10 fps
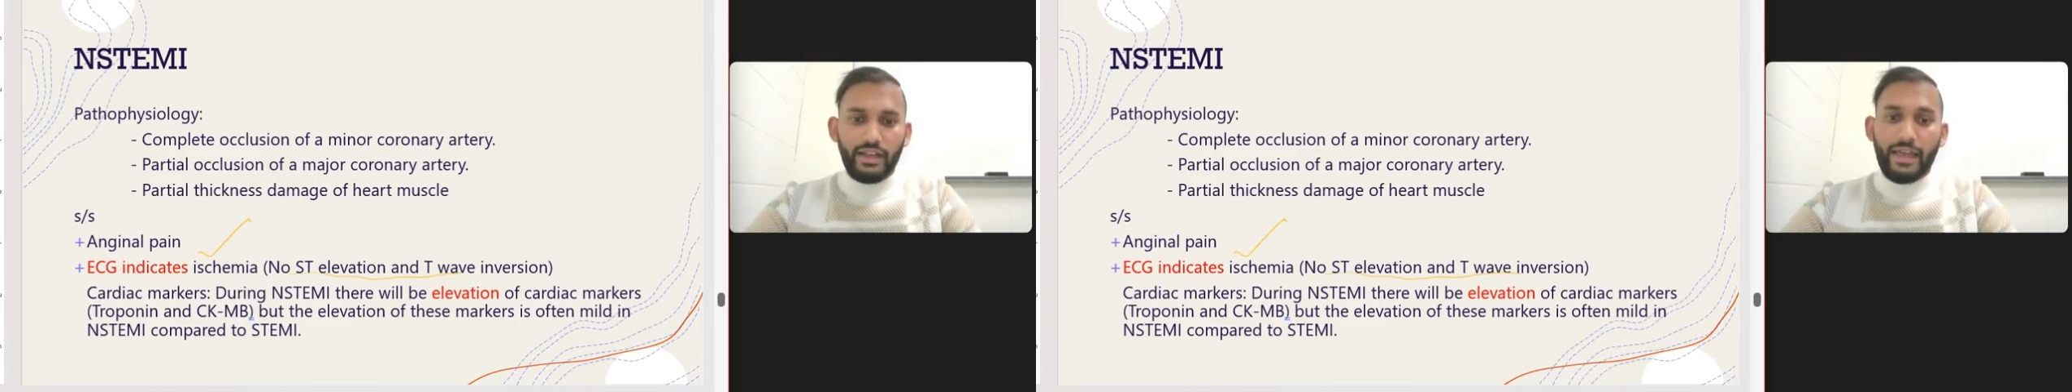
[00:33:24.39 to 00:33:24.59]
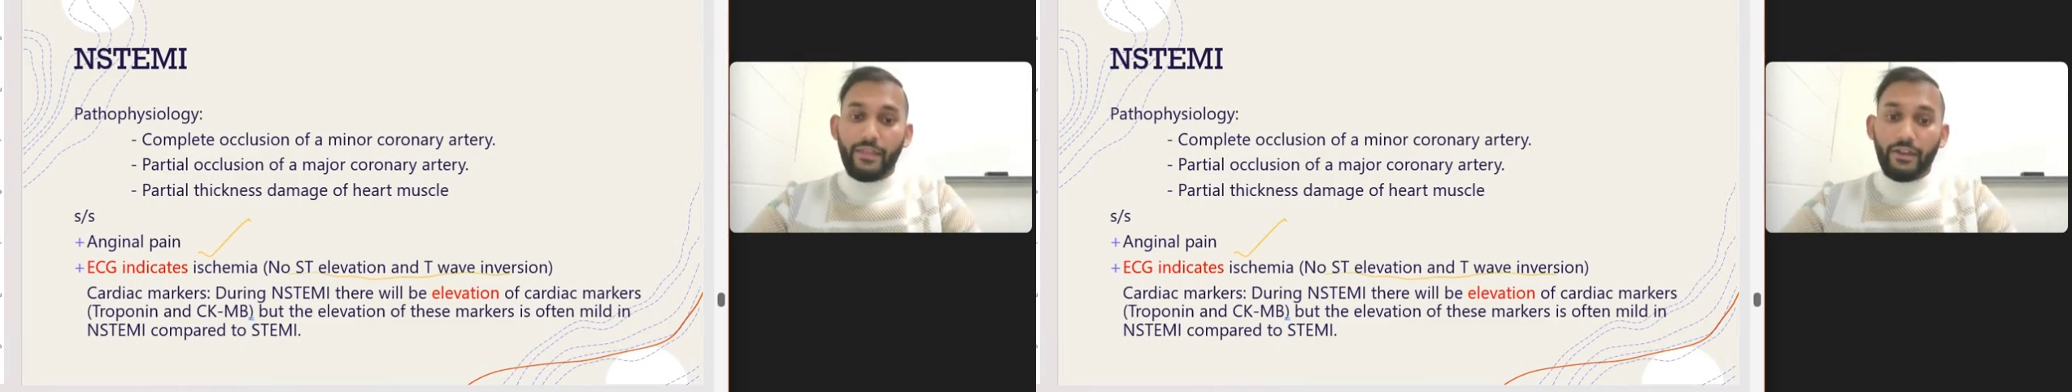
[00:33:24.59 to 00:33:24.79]

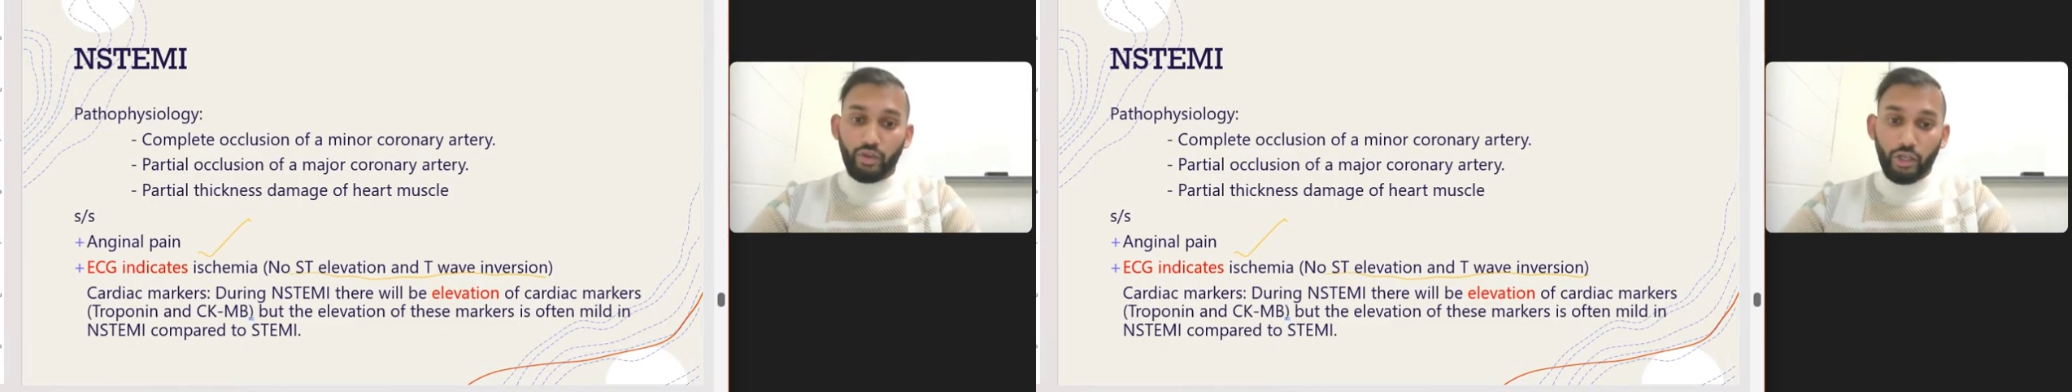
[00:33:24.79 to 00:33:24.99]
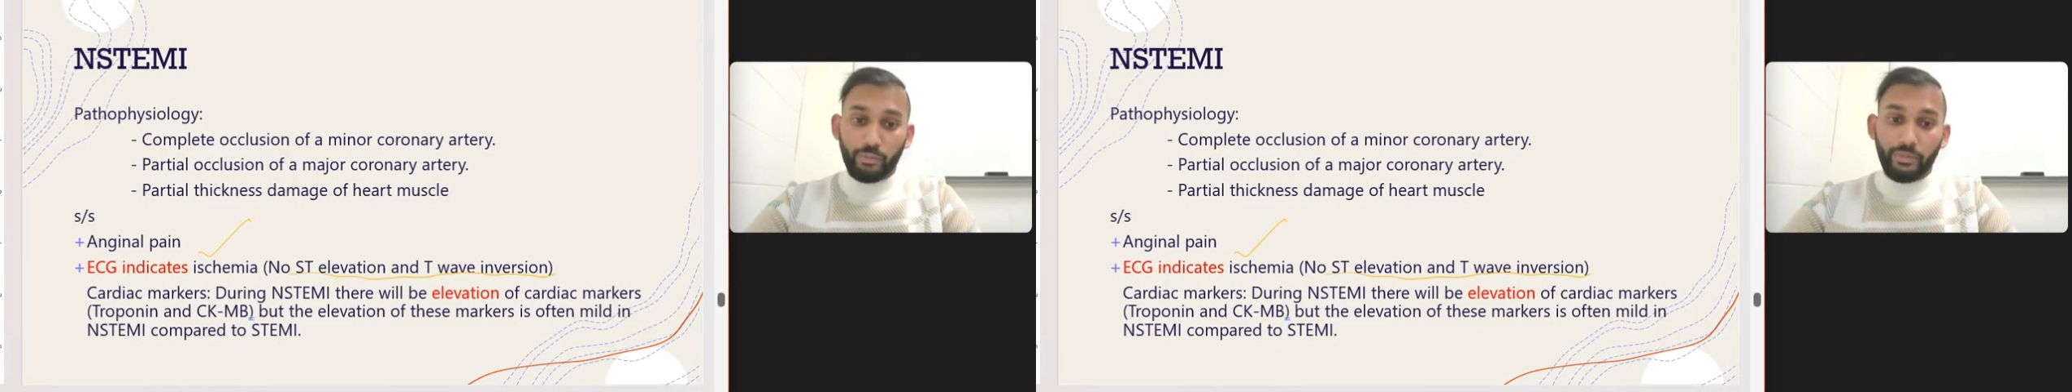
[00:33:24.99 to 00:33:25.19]
and there
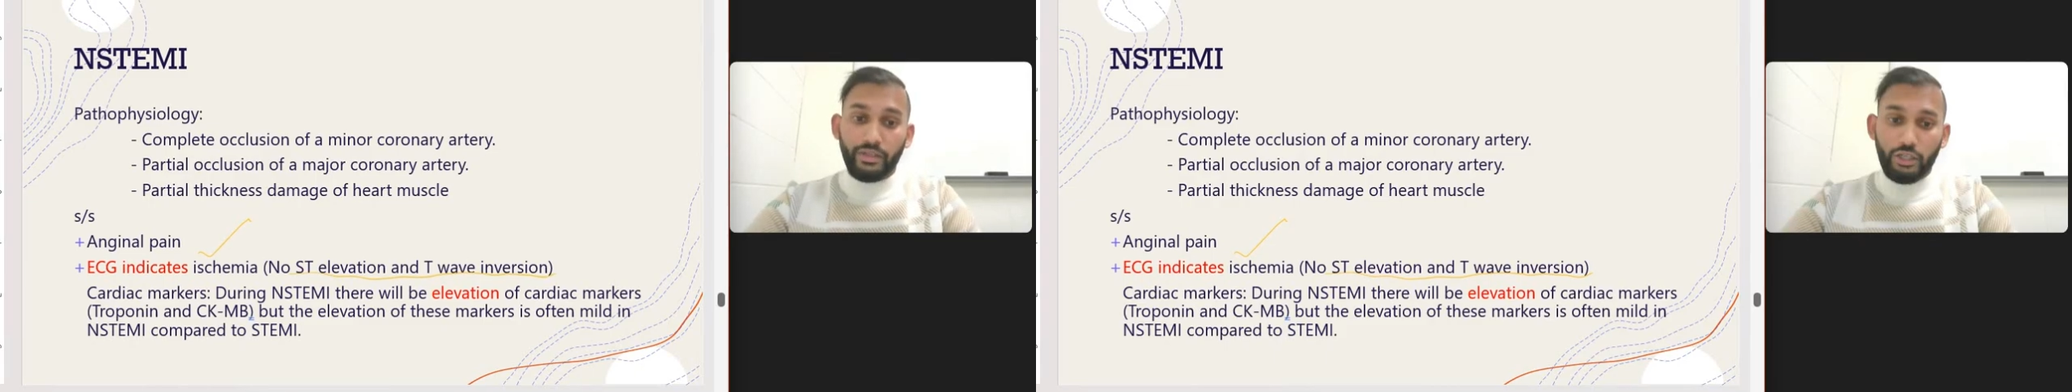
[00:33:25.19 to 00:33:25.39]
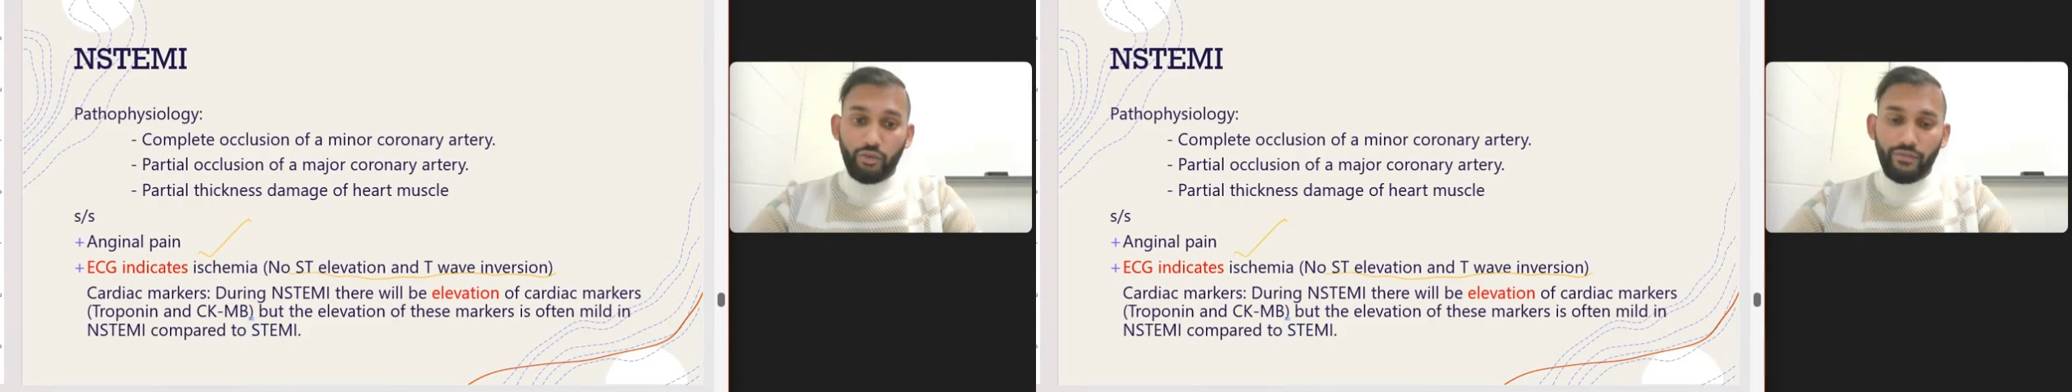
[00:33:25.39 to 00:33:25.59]
will be
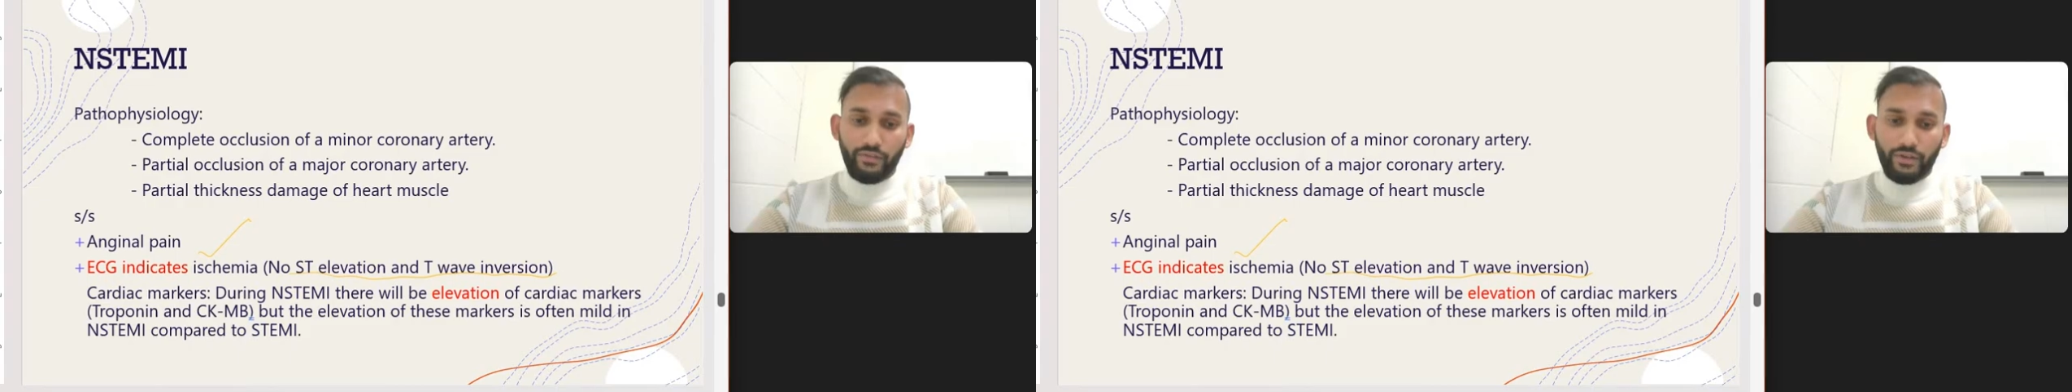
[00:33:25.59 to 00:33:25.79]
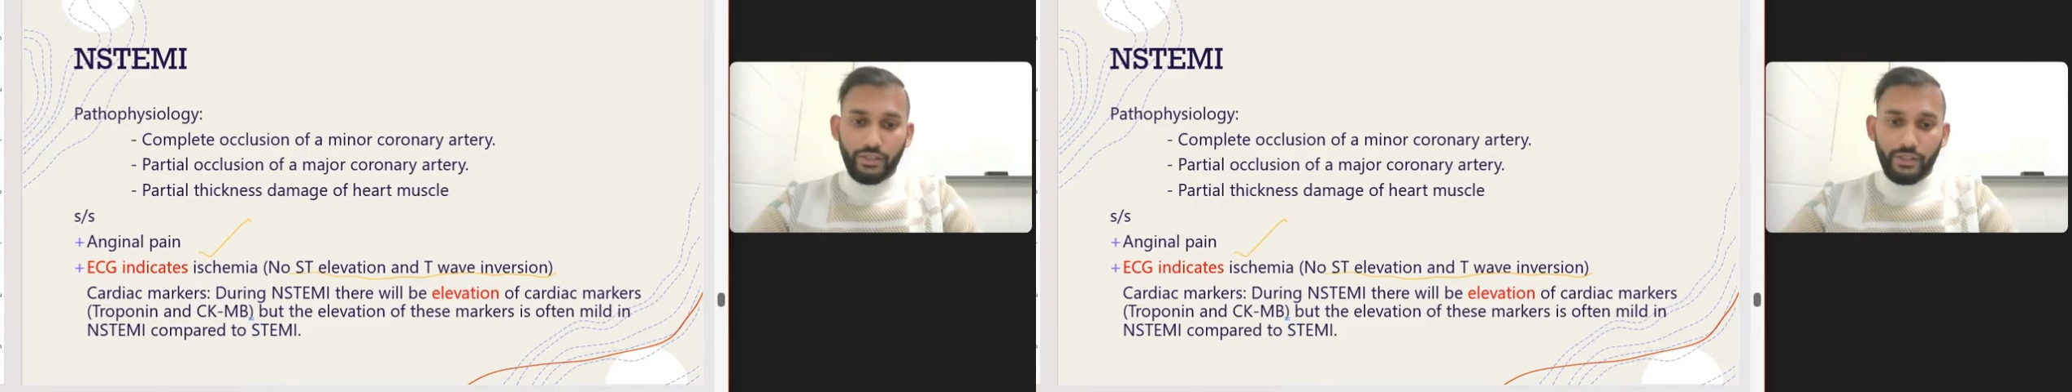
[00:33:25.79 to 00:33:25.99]
T-wave
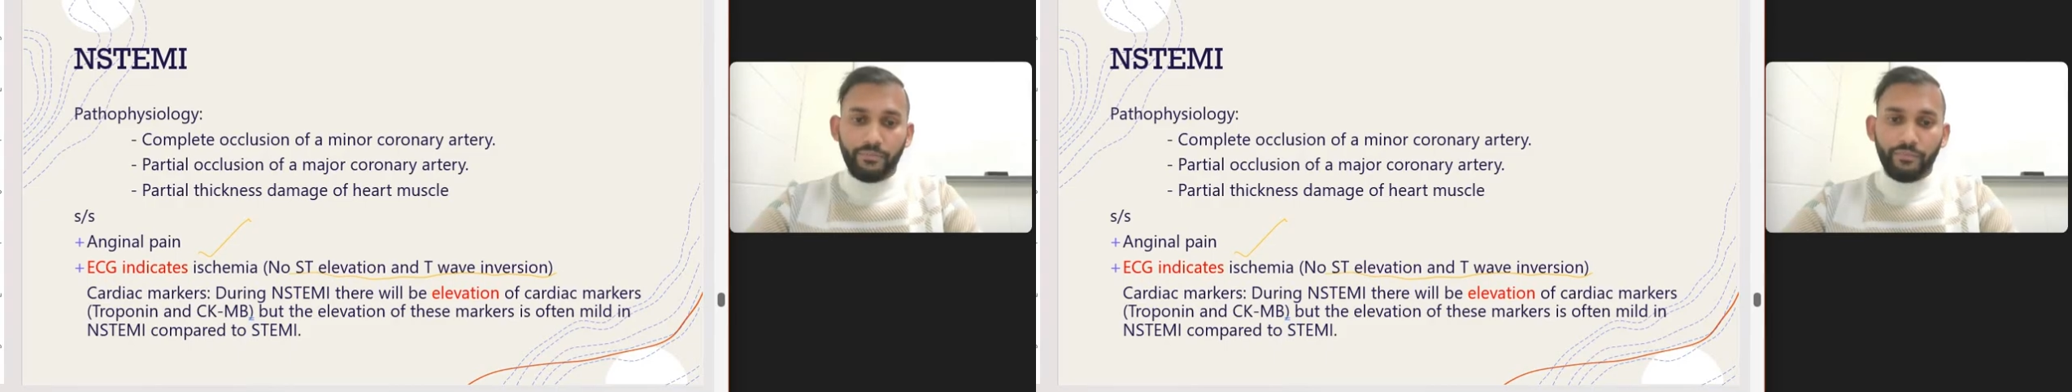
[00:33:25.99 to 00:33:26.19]
inversion,